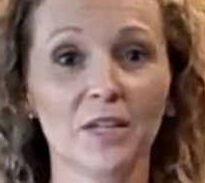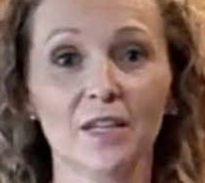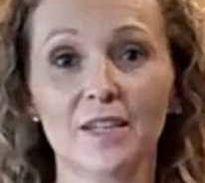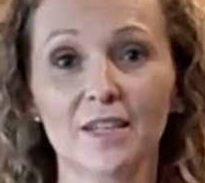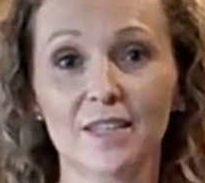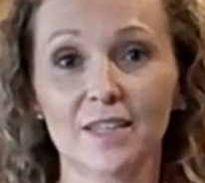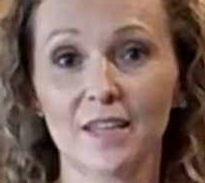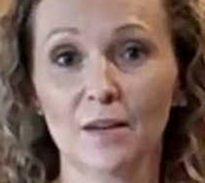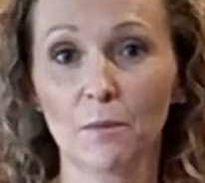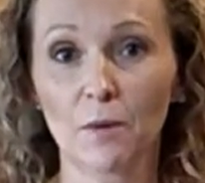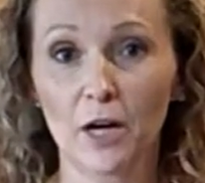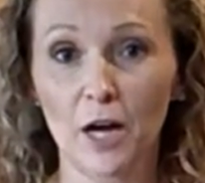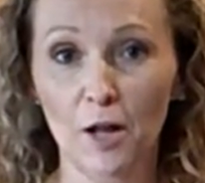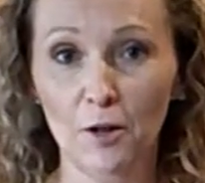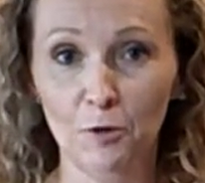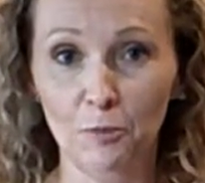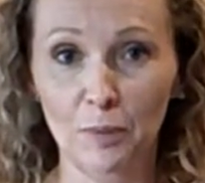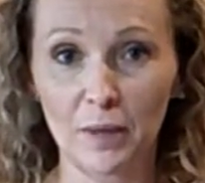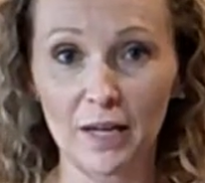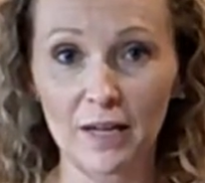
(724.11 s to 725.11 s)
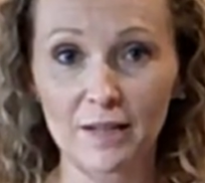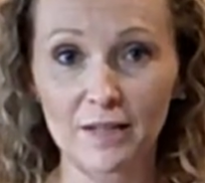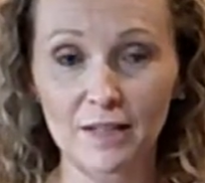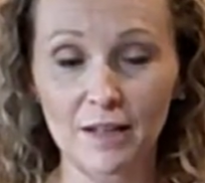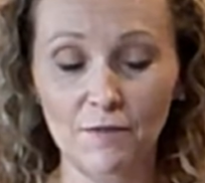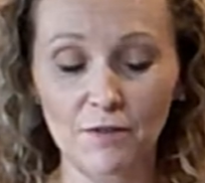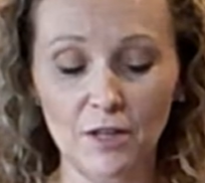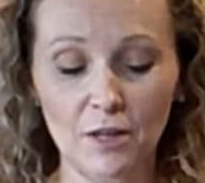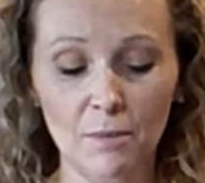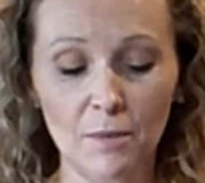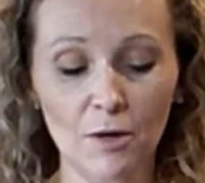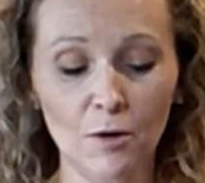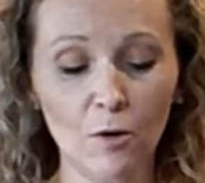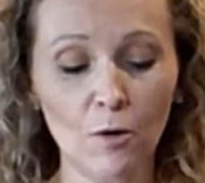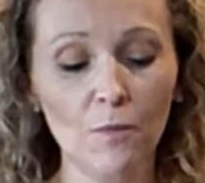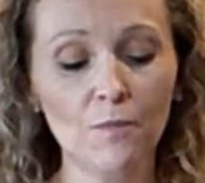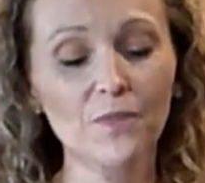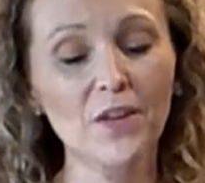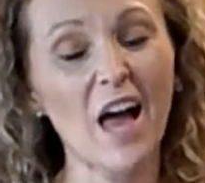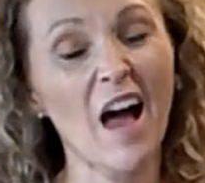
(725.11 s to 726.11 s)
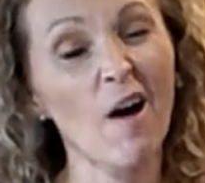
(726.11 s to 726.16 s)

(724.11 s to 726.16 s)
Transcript: to see what color pink is left in the middle.